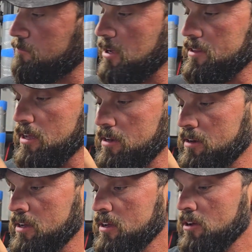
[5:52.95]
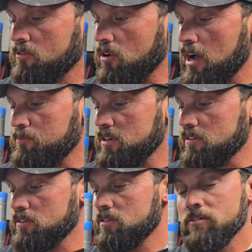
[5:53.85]
And then for
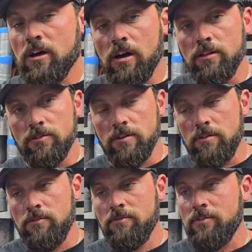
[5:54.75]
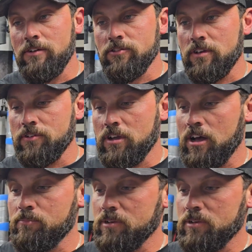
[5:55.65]
optics, the Hollow Sun 507 comp.